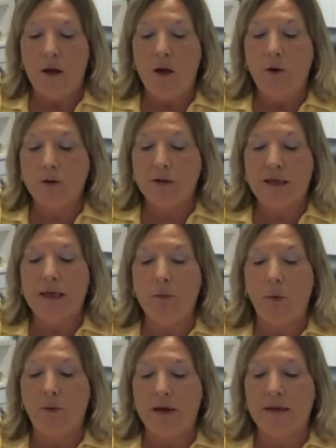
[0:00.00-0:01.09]
Your team
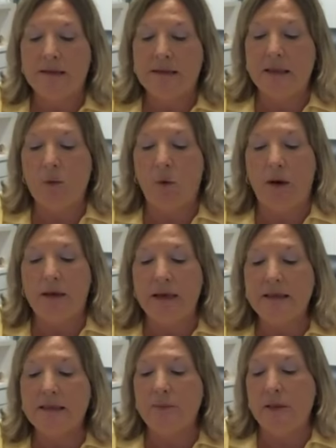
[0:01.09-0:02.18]
will then see what
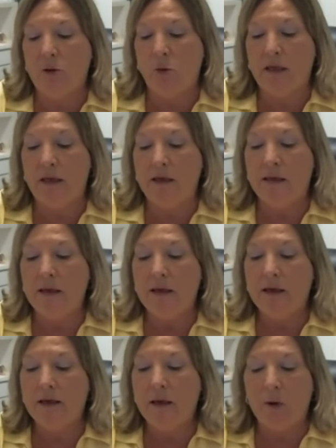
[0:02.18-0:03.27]
needs to be tweaked
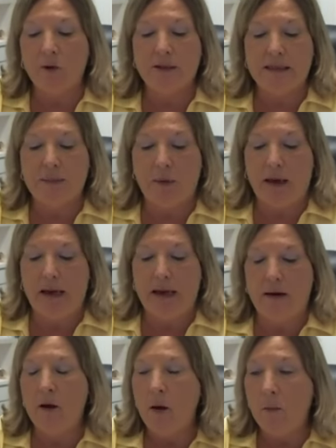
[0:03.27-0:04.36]
in the emergency
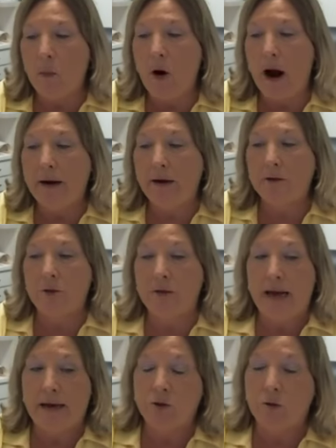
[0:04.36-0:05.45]
plan prior to an
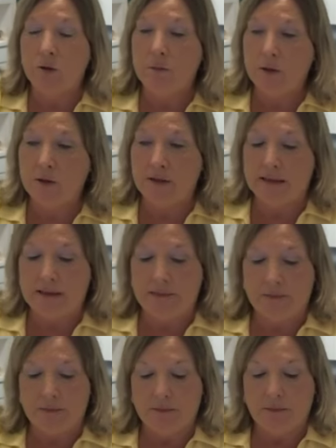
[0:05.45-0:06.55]
actual emergency.
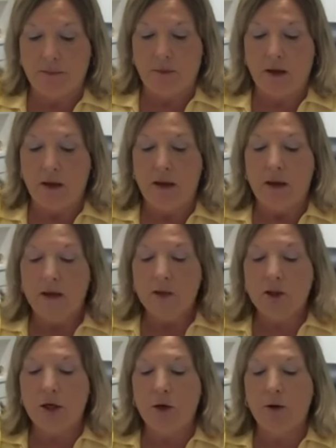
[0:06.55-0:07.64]

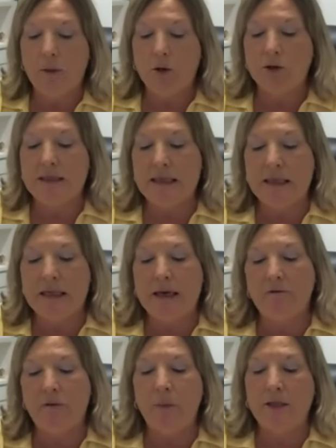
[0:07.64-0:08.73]
Share emergency kit
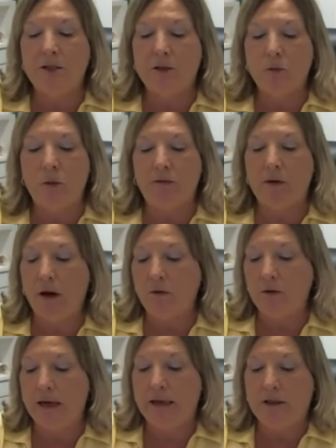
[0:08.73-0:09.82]
information with
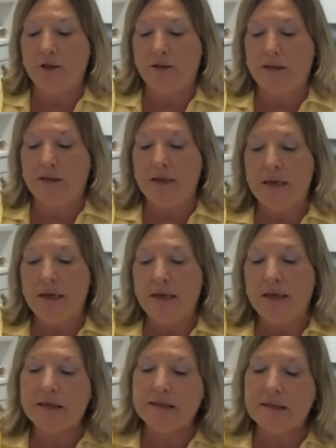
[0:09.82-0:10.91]
congregations.
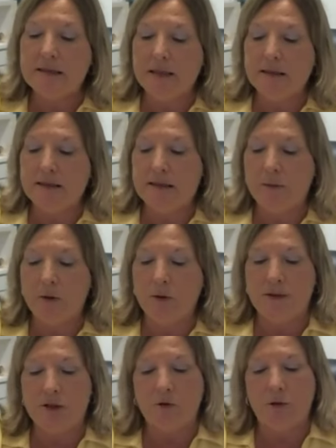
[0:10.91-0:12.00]
Kits can be assembled
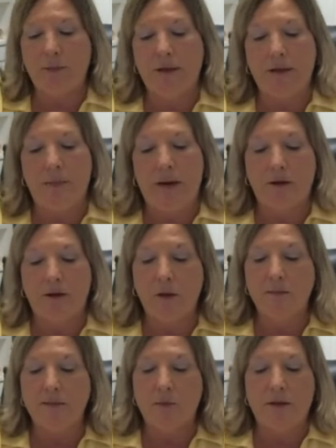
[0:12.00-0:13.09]
and distributed by
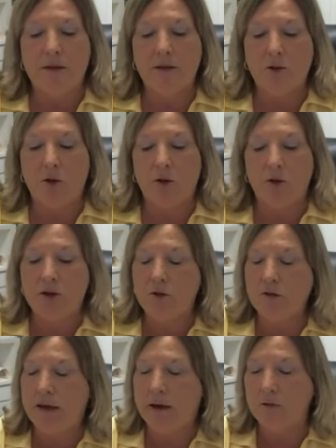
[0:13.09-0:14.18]
groups within the church to
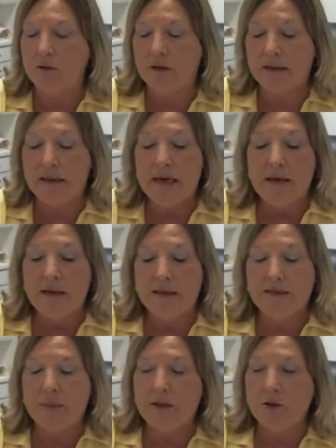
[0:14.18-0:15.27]
the elderly and
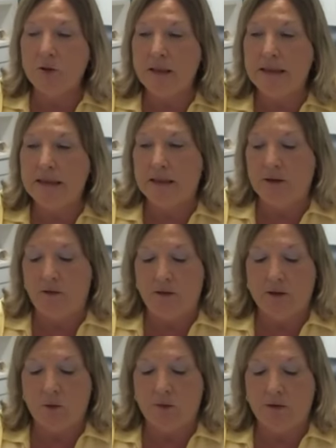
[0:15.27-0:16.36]
special needs
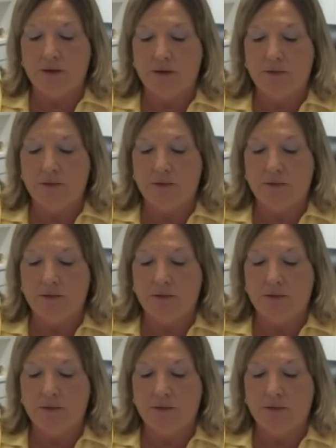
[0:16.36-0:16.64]
individuals.